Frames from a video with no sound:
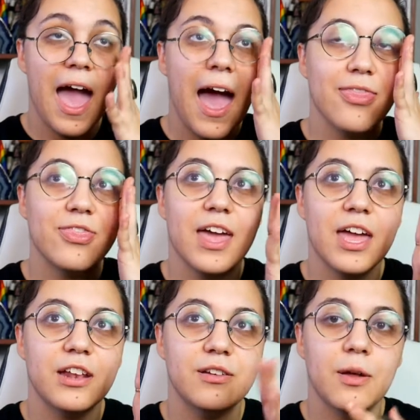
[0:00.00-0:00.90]
and
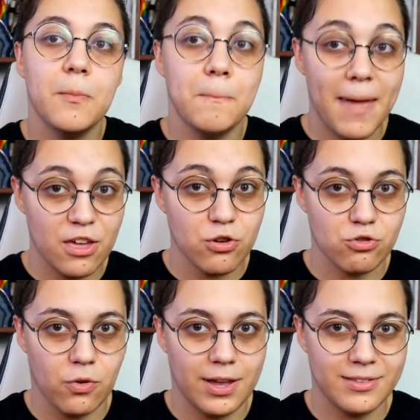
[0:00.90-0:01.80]
then make your
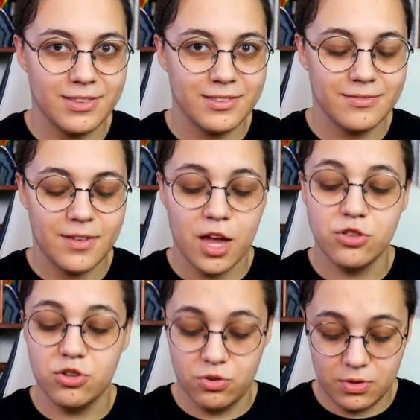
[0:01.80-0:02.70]
choice
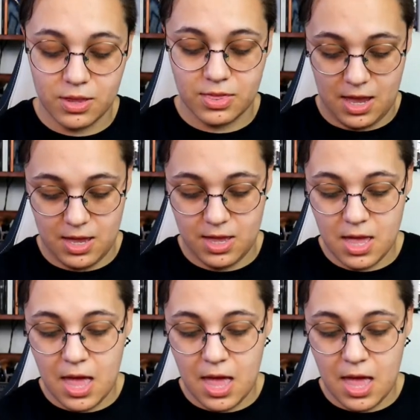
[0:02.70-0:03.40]
and do the thing.